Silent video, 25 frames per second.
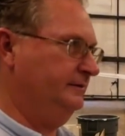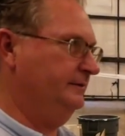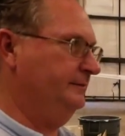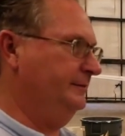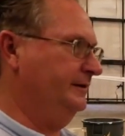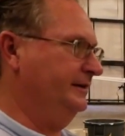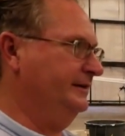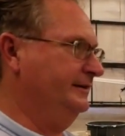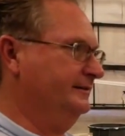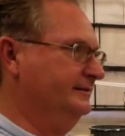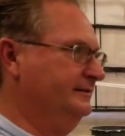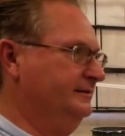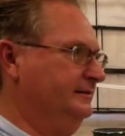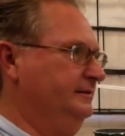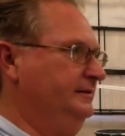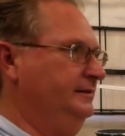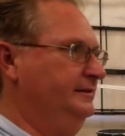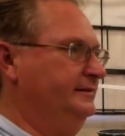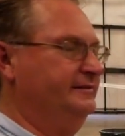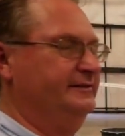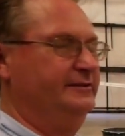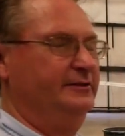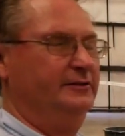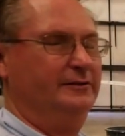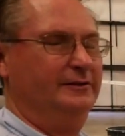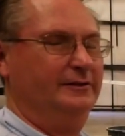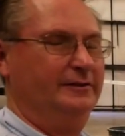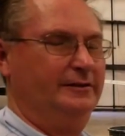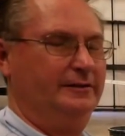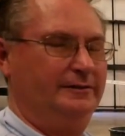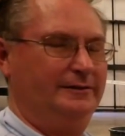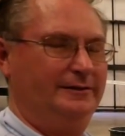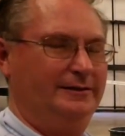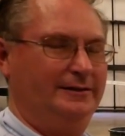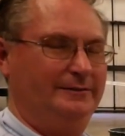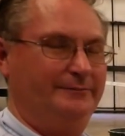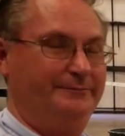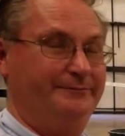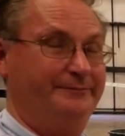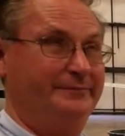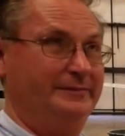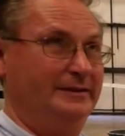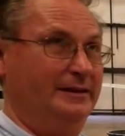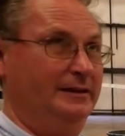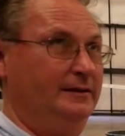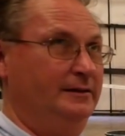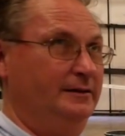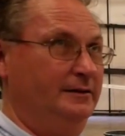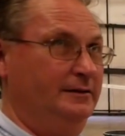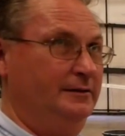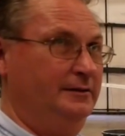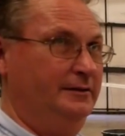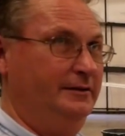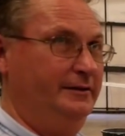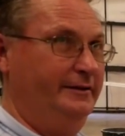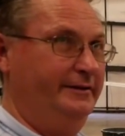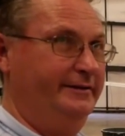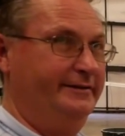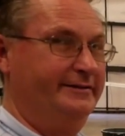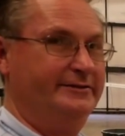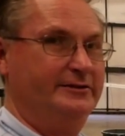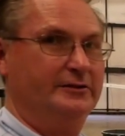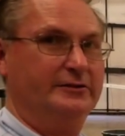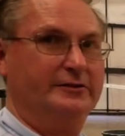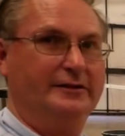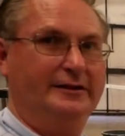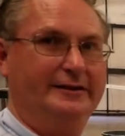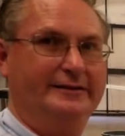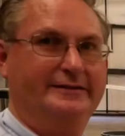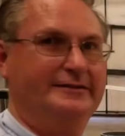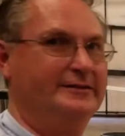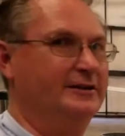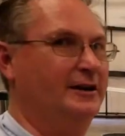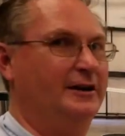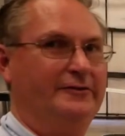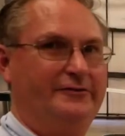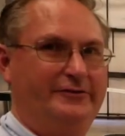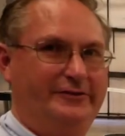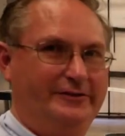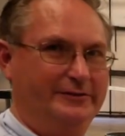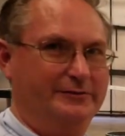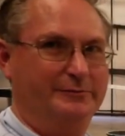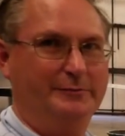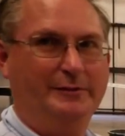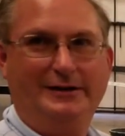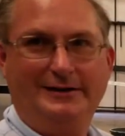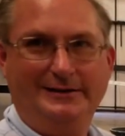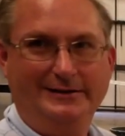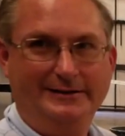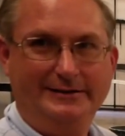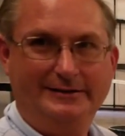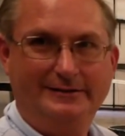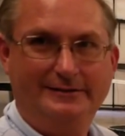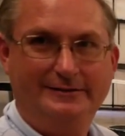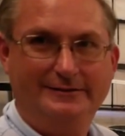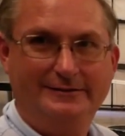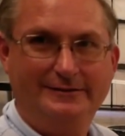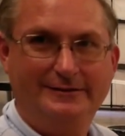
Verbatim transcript: but it's it's still it's still as tough as mine.